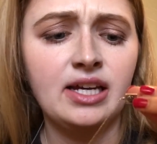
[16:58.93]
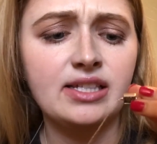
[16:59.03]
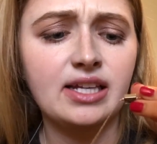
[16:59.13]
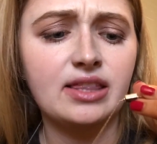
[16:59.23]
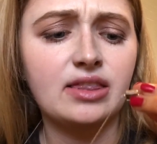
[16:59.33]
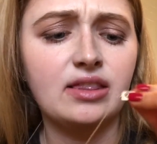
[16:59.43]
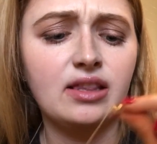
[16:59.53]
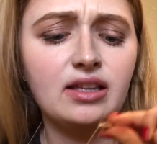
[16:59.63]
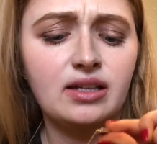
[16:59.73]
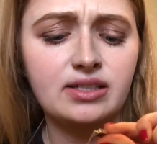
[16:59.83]
it's like
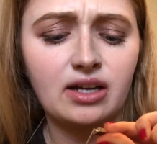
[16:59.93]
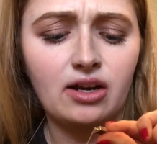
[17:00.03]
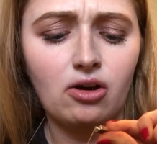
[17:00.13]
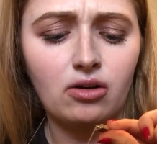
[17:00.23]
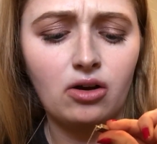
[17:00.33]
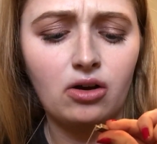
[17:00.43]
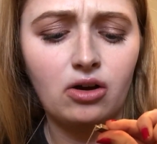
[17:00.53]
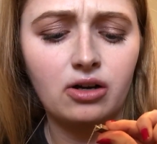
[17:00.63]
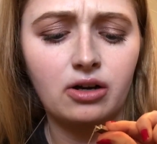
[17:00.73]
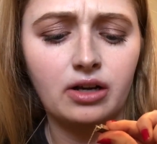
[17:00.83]
it's got a
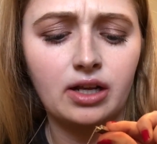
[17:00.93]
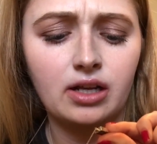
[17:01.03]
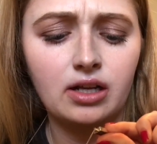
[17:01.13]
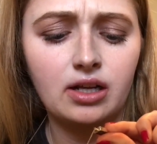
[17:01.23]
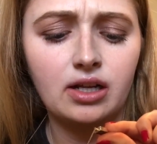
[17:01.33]
heart on it,